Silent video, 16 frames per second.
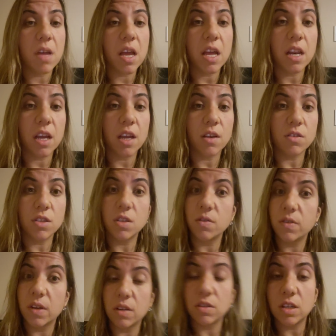And I also
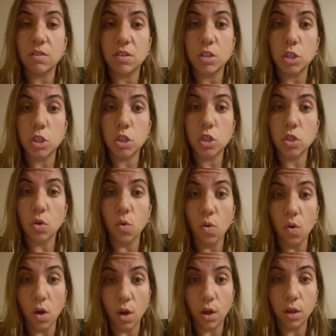found out at
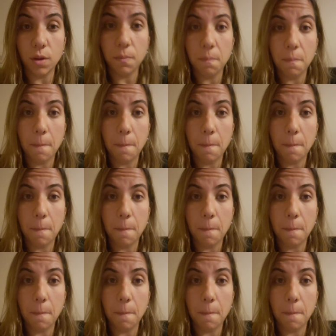school,